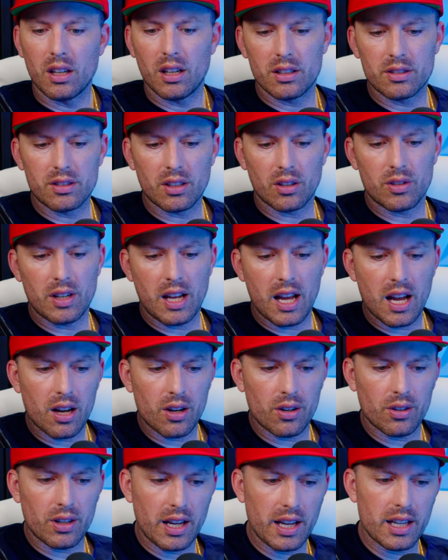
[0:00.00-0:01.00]
And so
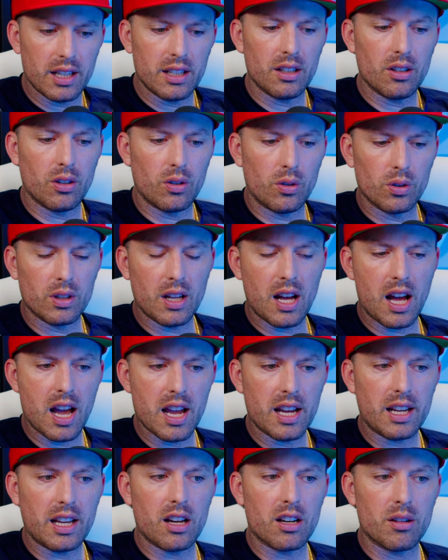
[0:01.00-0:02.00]
now I hold a high
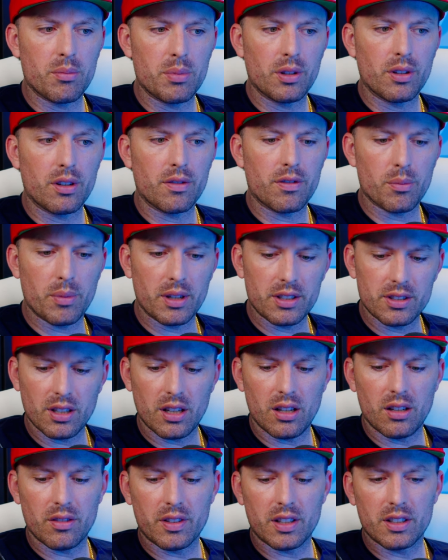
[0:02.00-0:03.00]
accountability for
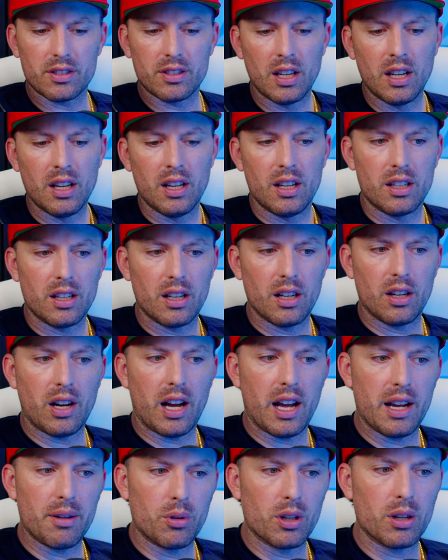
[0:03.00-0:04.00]
myself because,
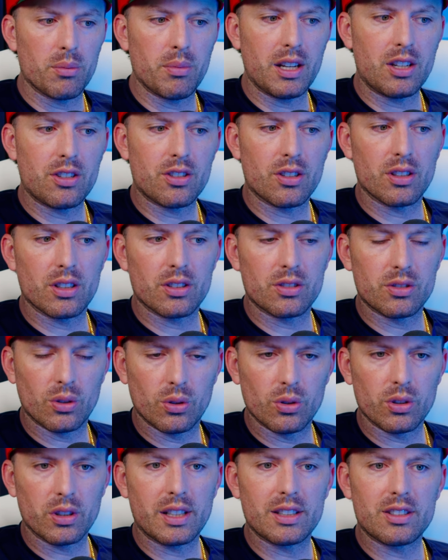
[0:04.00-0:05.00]
I want to make sure that
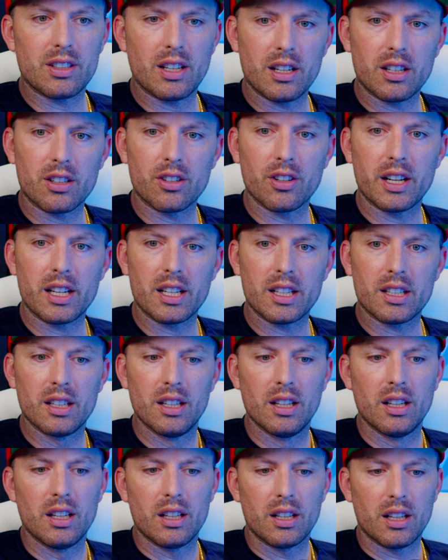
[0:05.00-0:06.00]
solar gets integrated
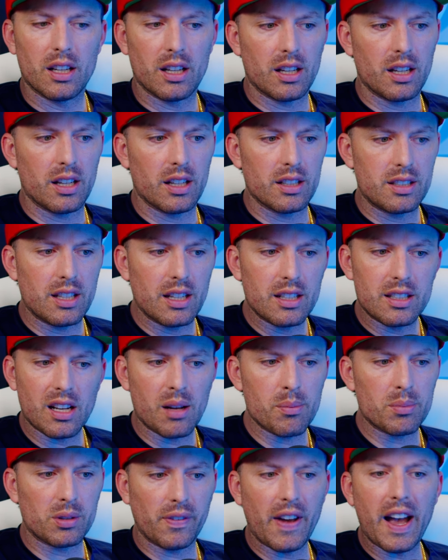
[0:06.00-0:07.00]
10
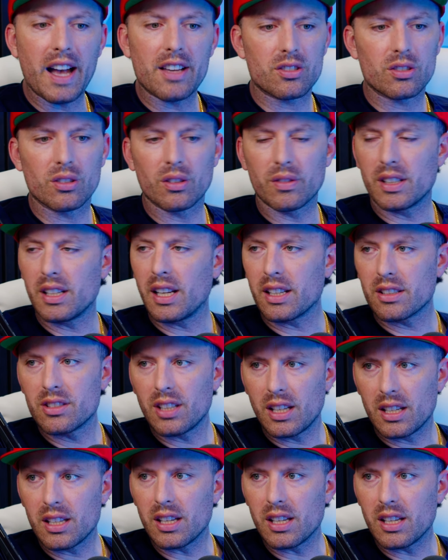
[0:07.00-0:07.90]
times faster over the next 10